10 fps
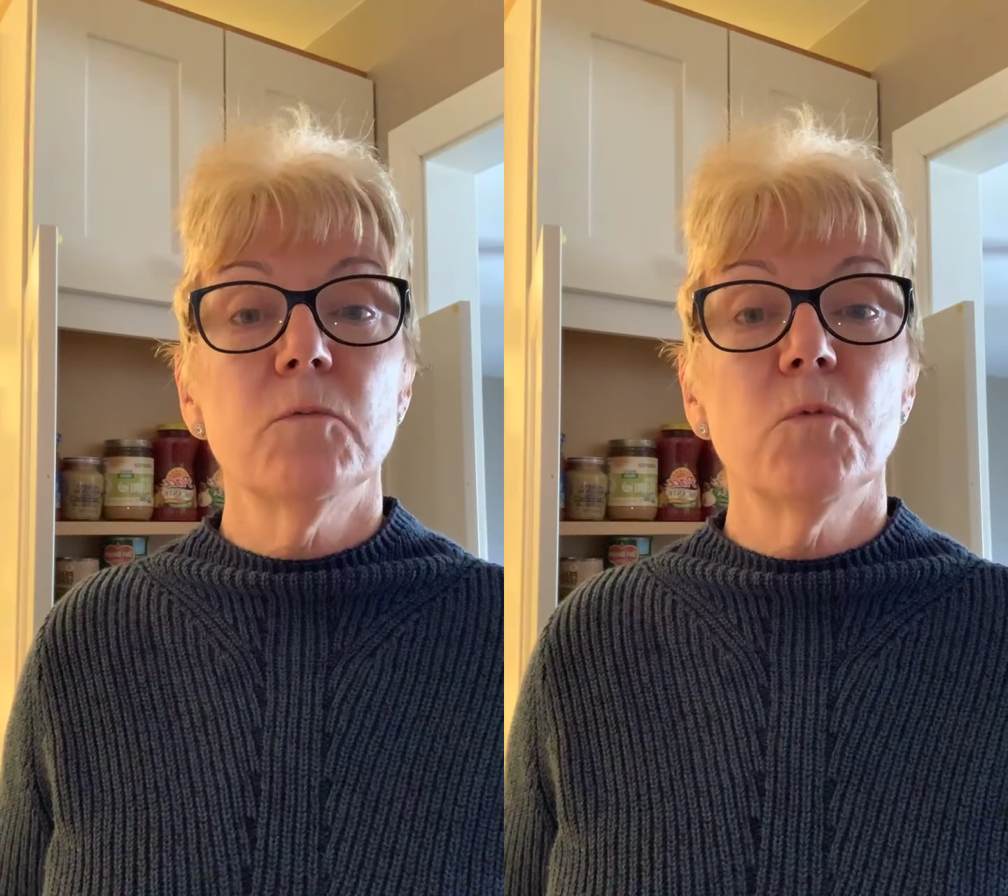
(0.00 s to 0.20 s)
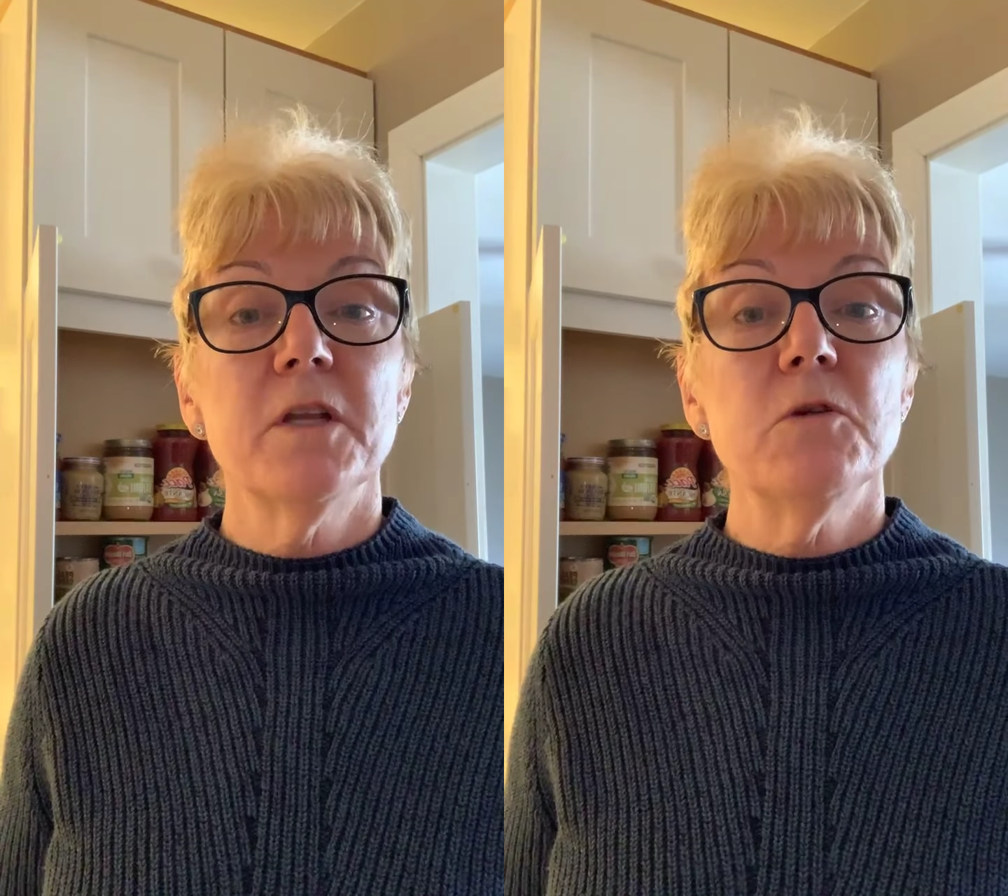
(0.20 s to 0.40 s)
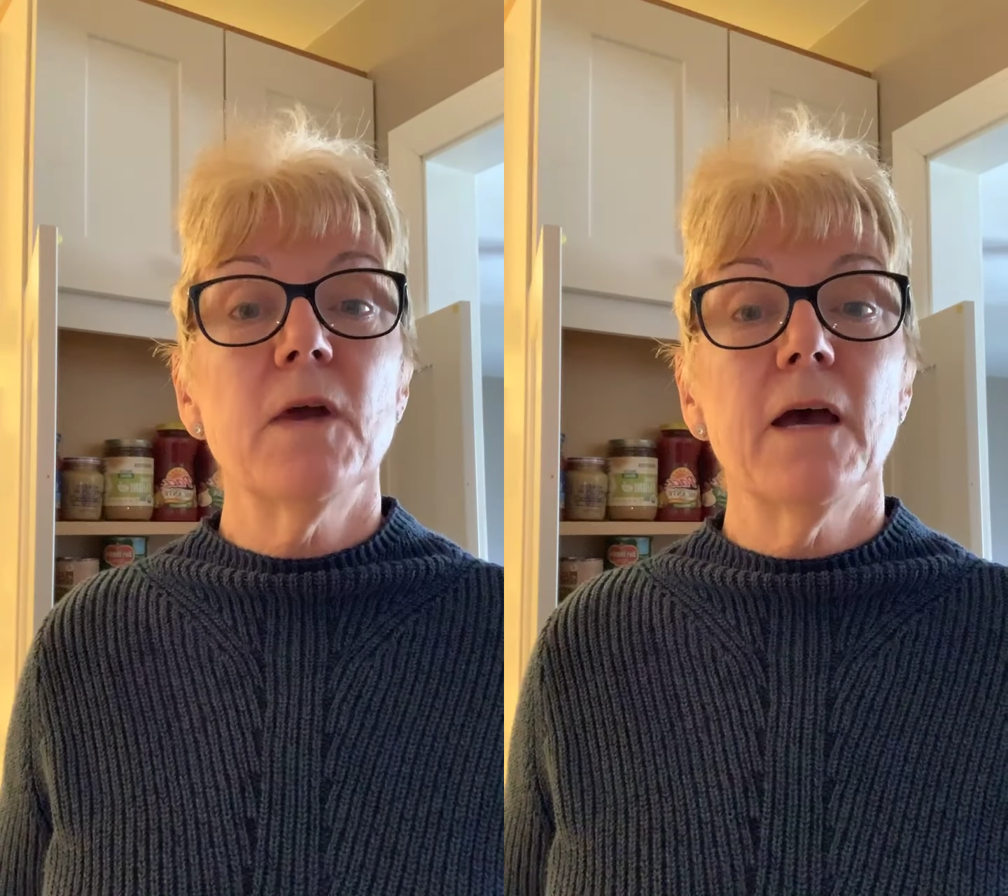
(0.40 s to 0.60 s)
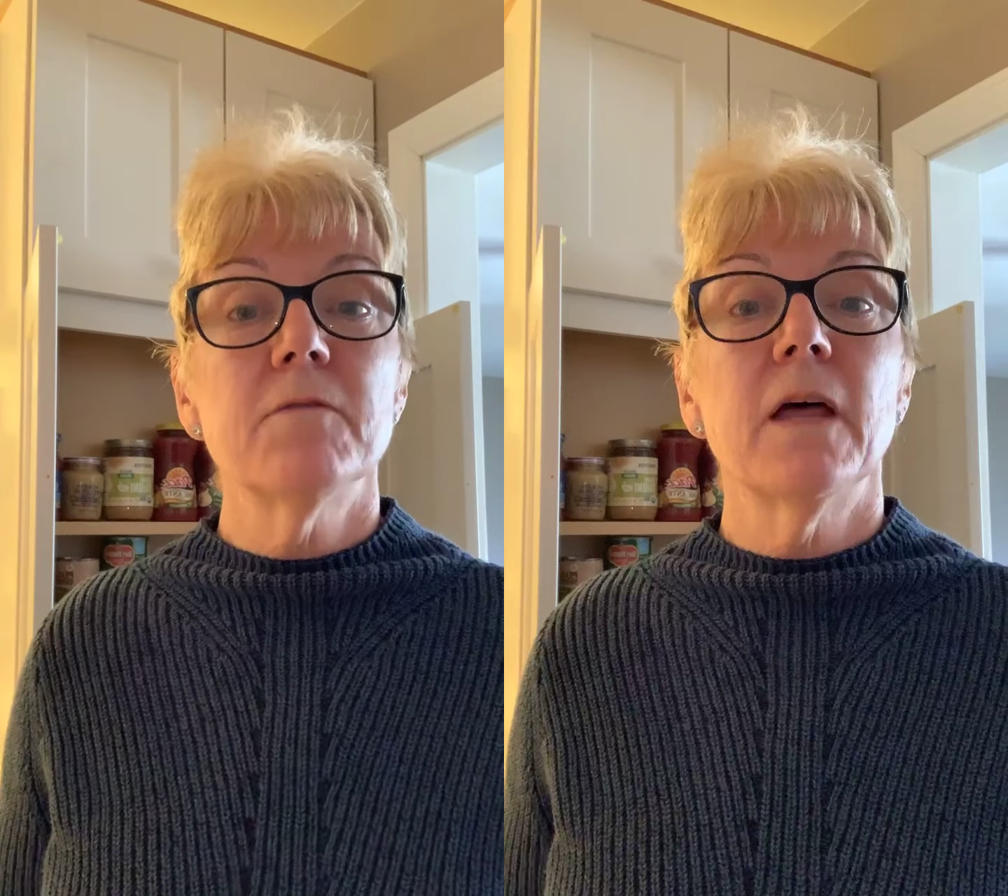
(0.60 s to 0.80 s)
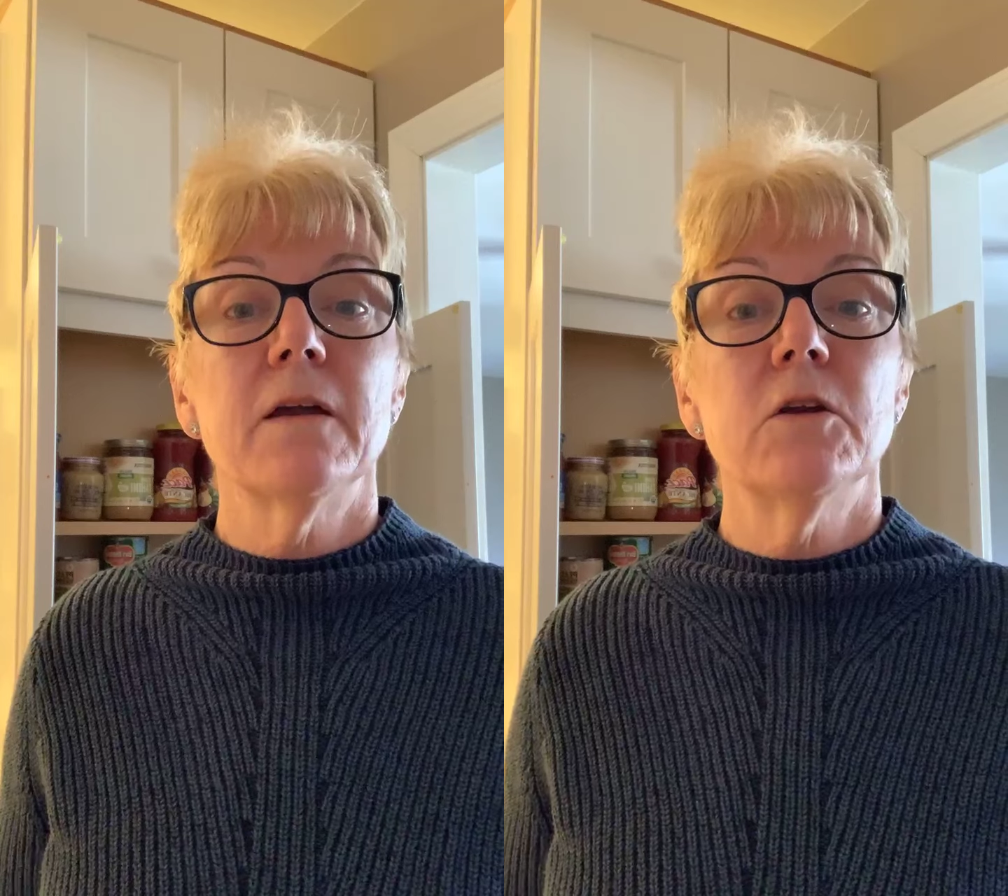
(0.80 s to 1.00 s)
when you have
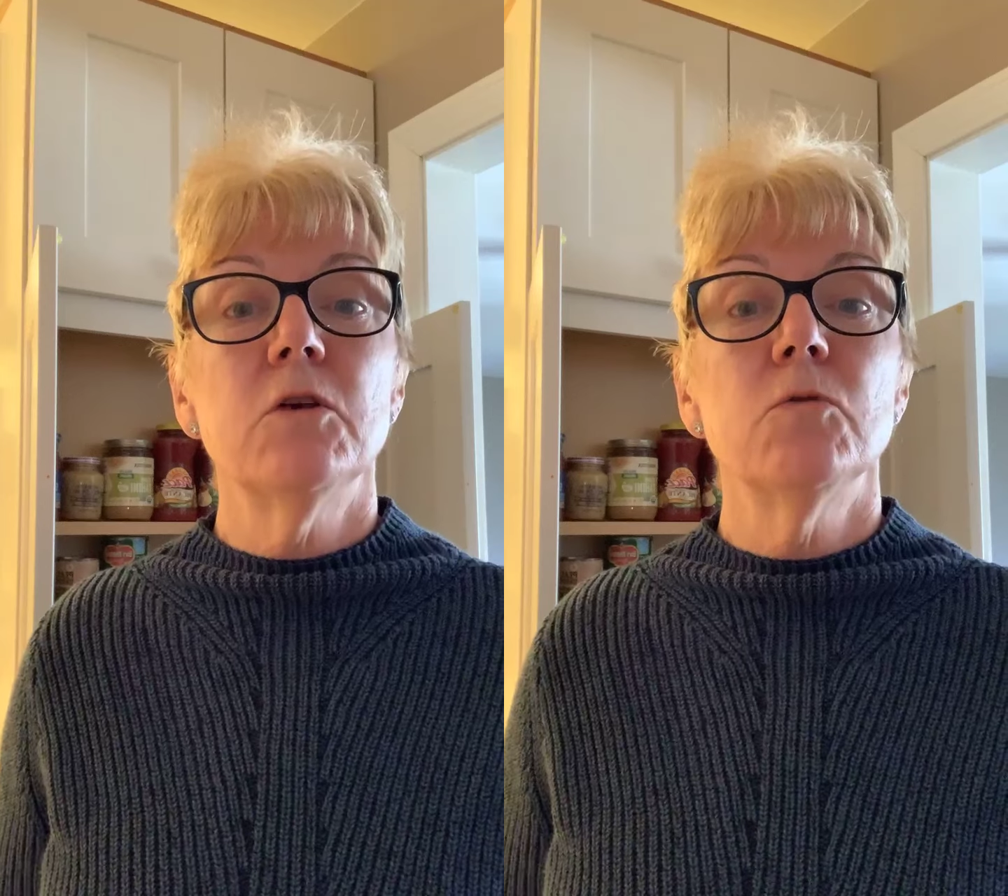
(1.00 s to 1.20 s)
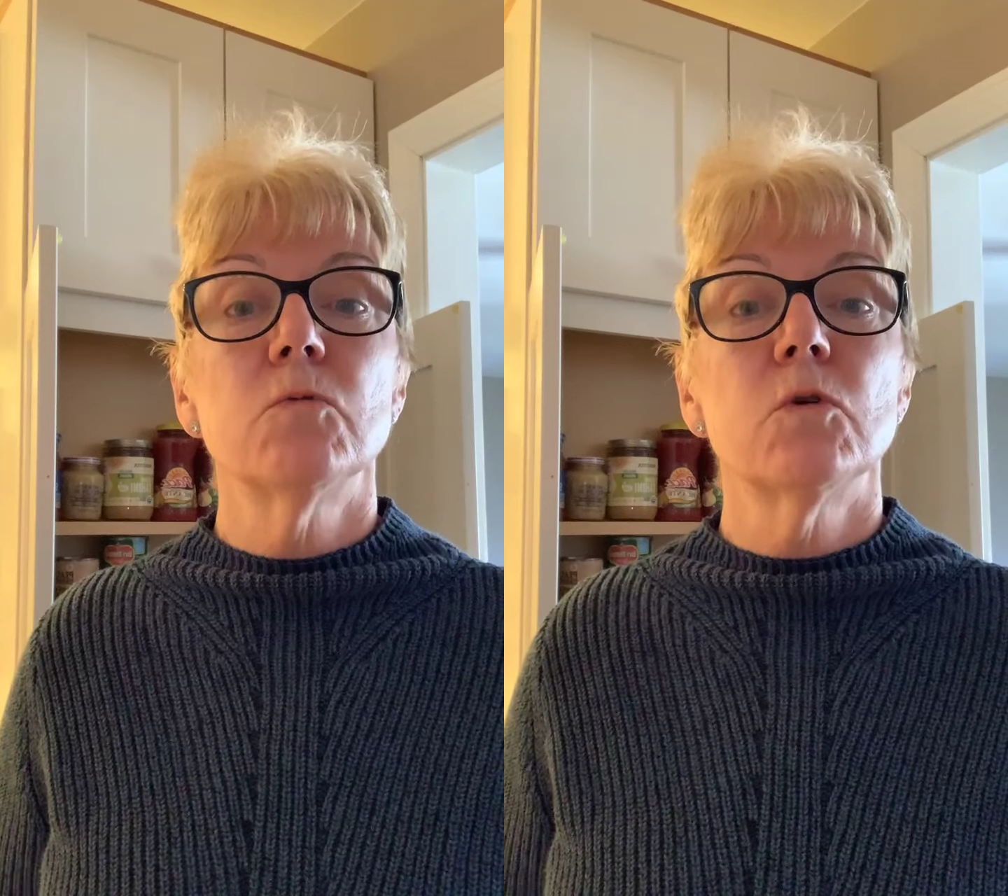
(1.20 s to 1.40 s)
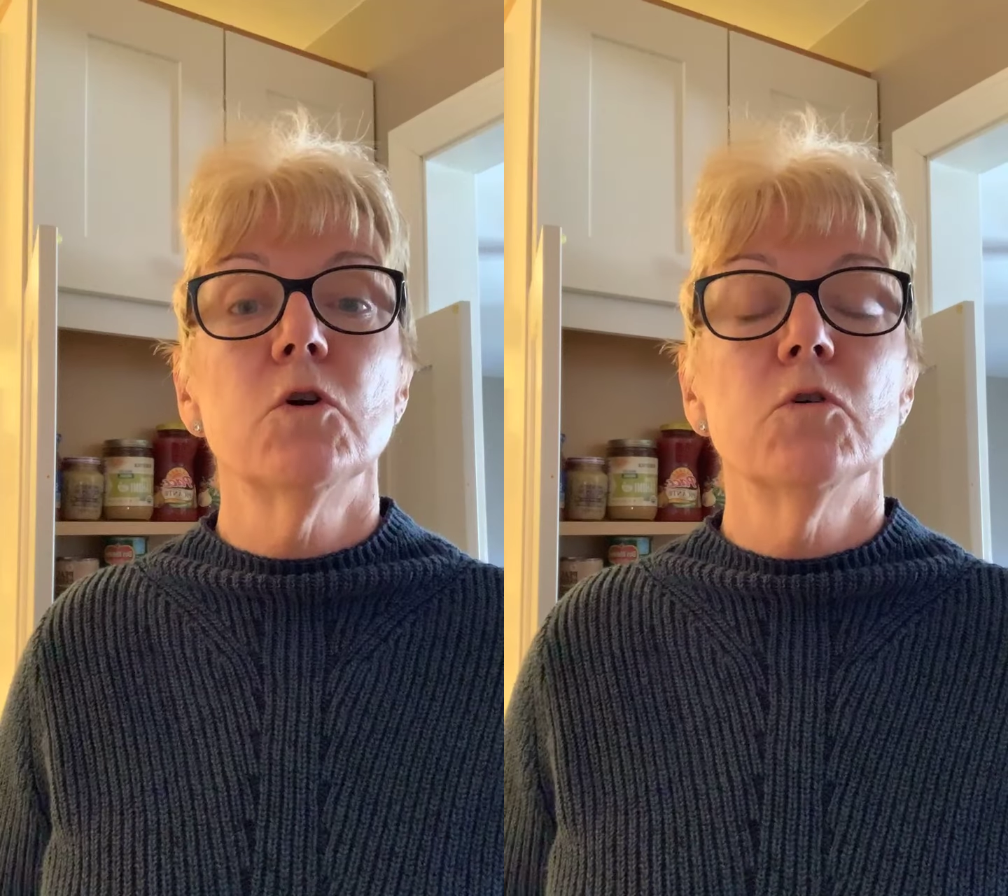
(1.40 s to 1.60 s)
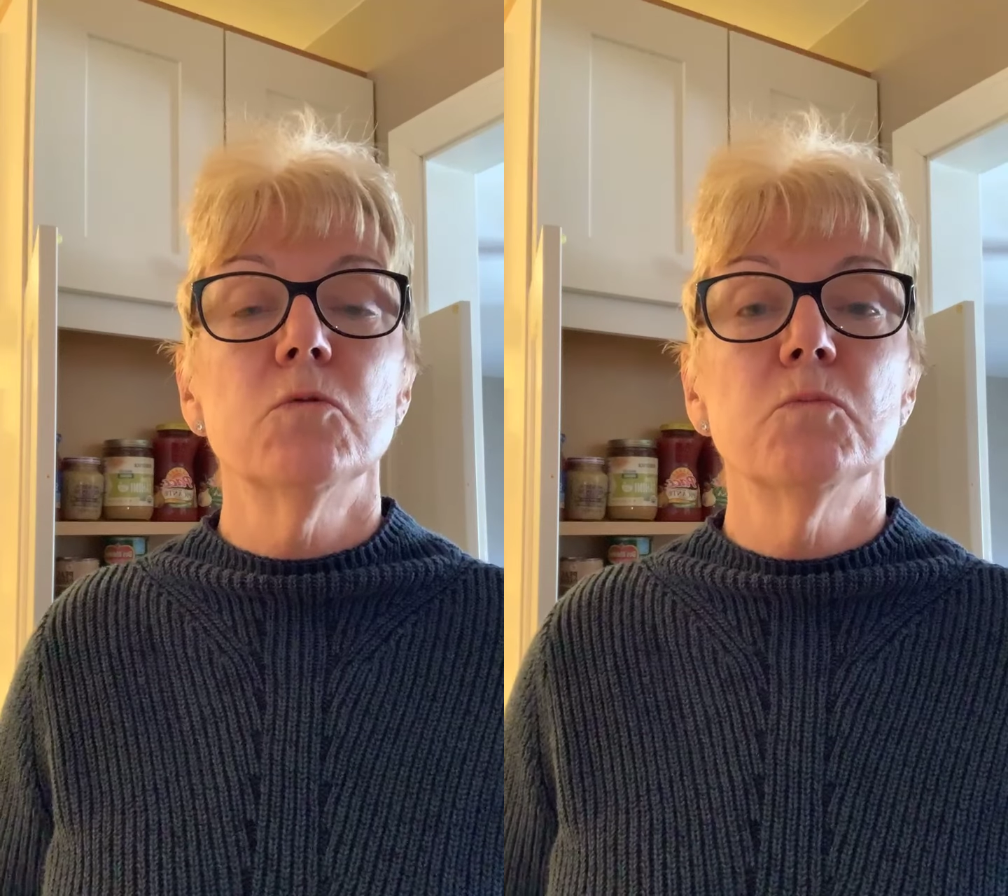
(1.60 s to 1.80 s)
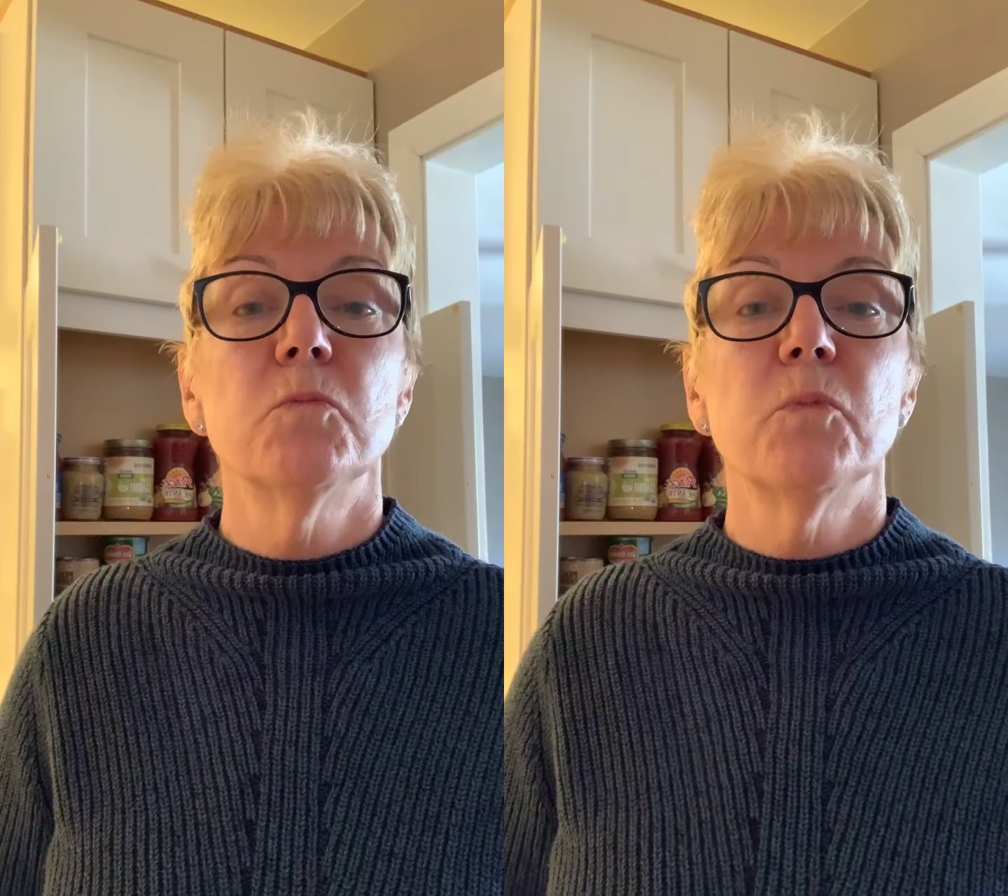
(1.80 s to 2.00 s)
that new room,